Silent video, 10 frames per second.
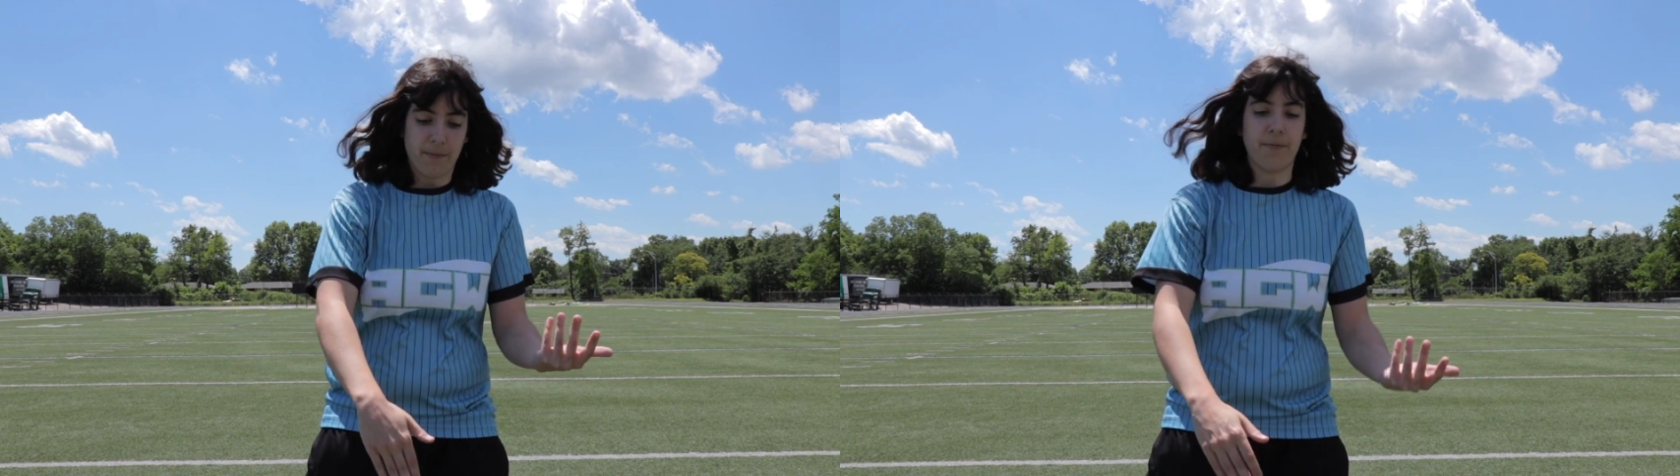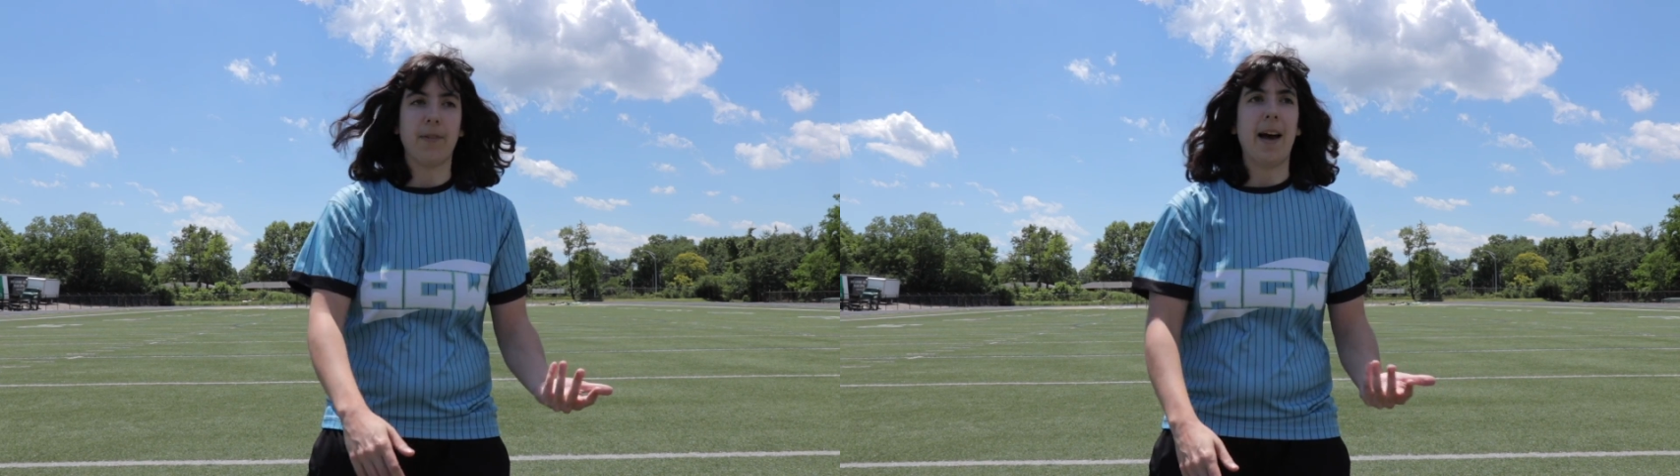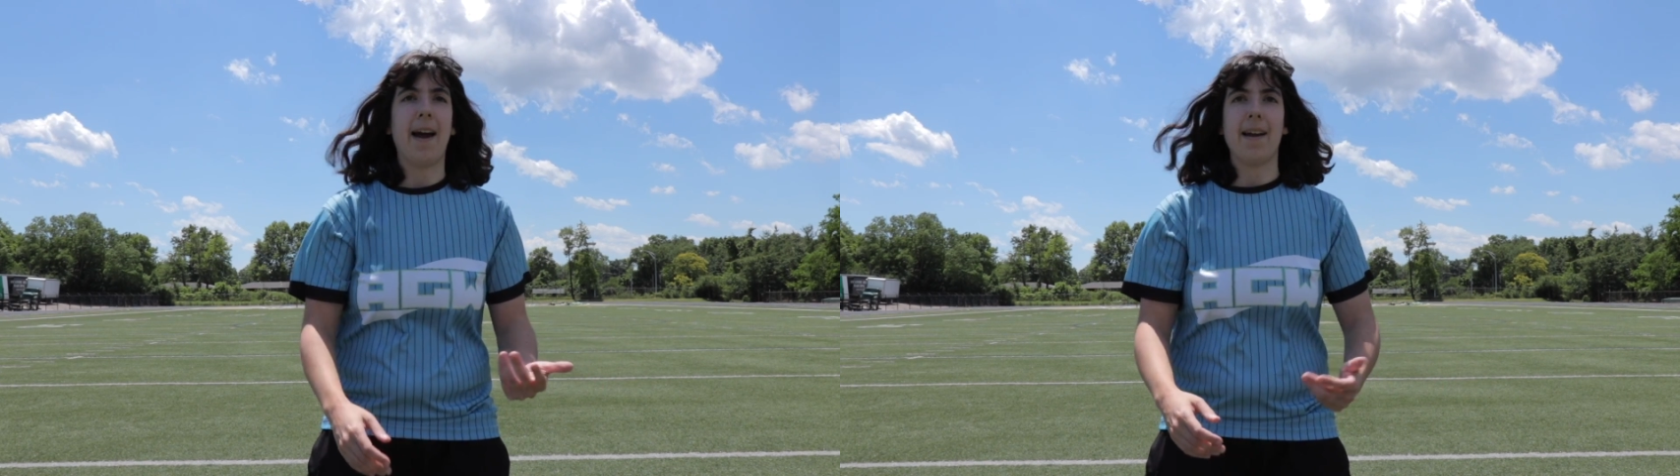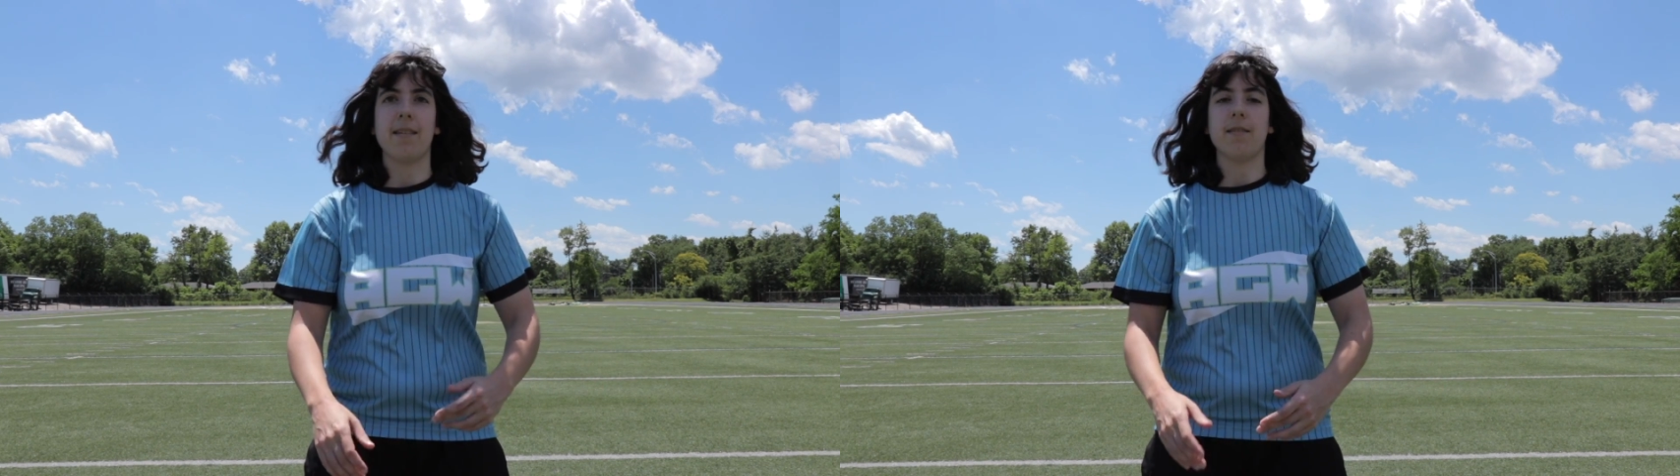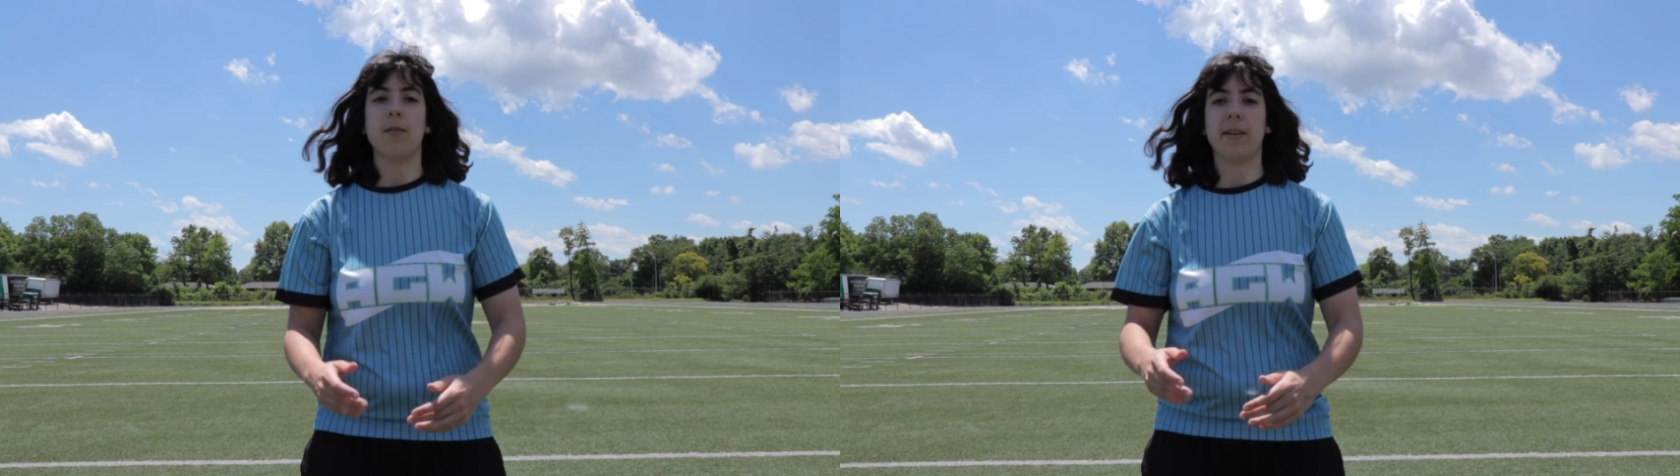flat.
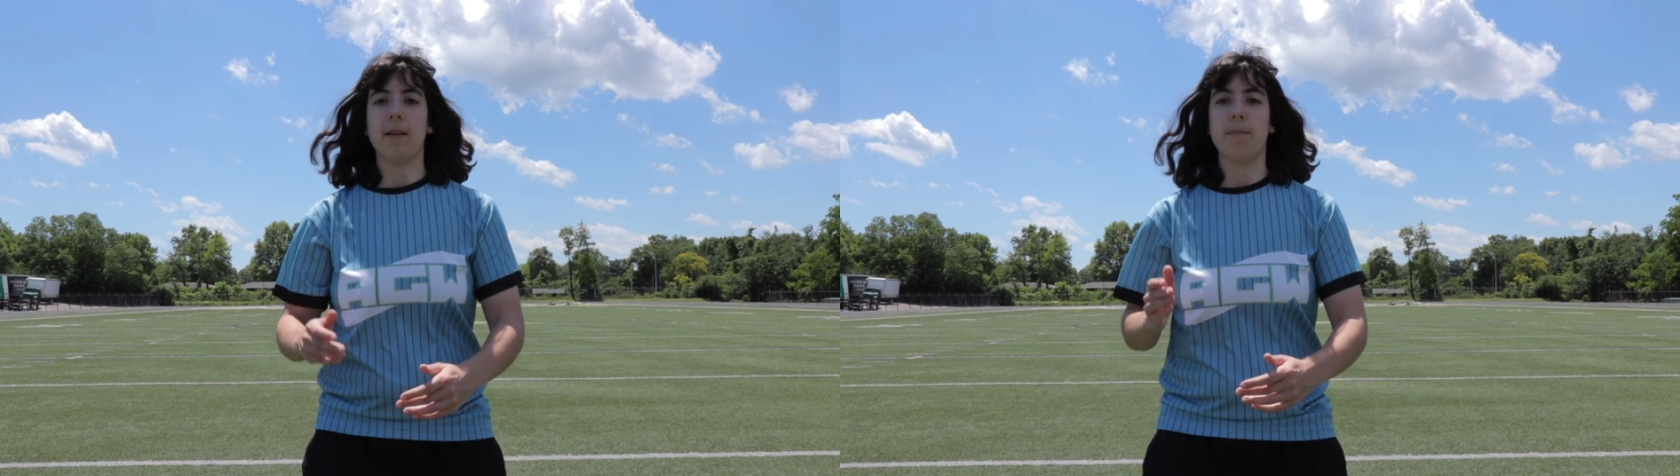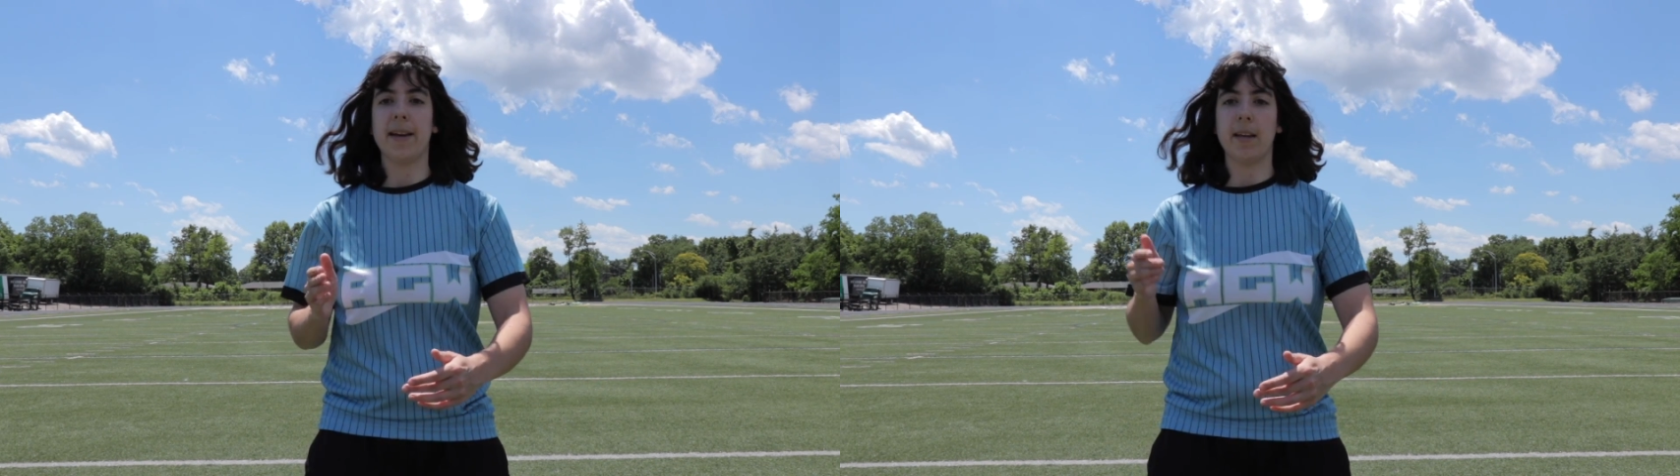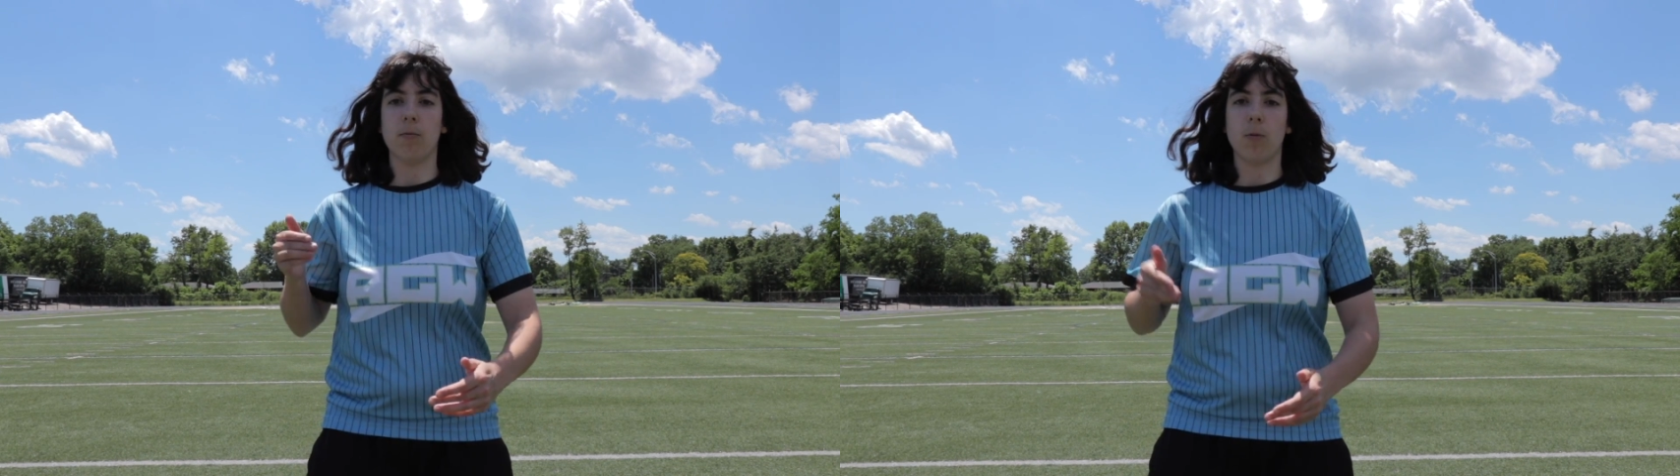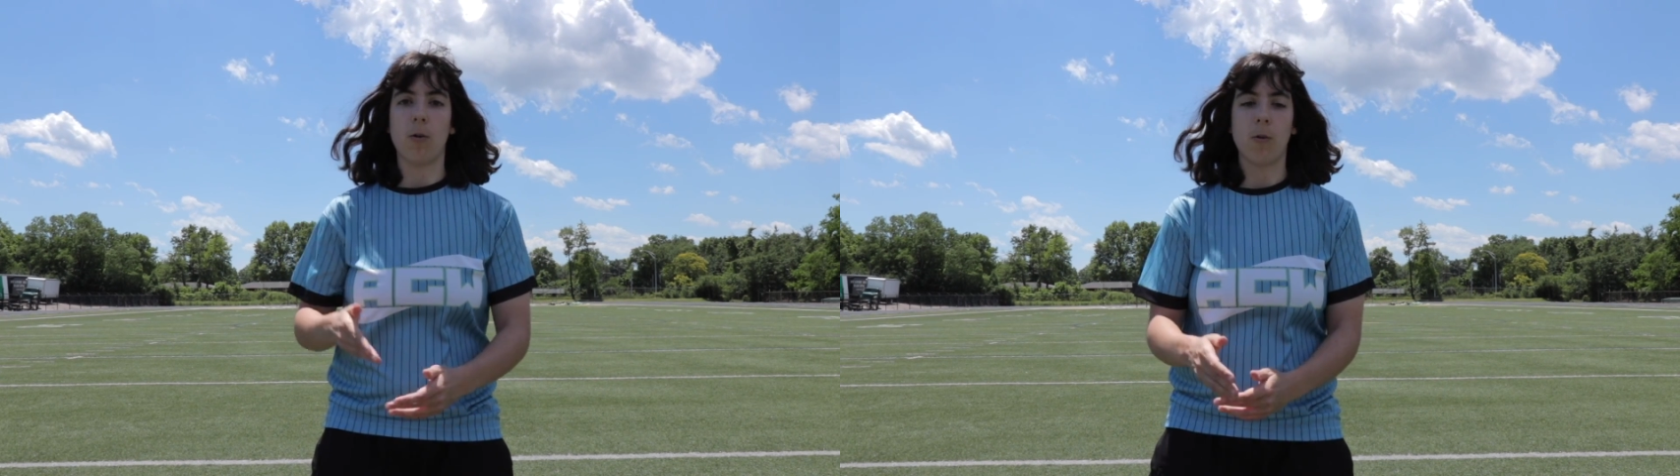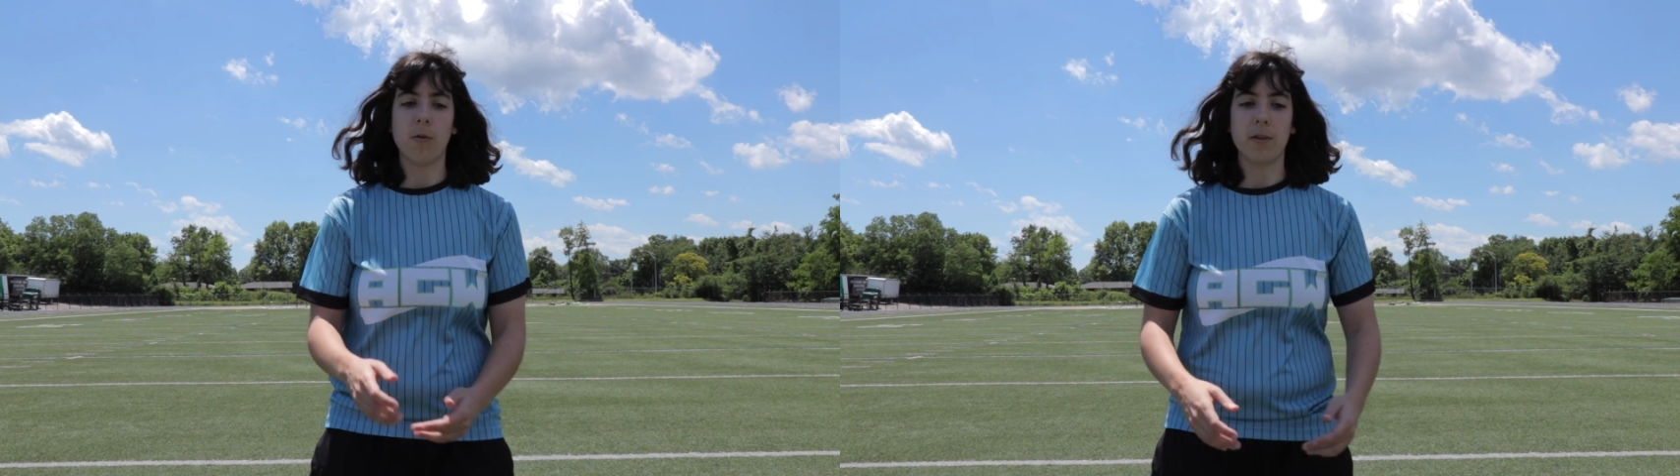You can make it roll,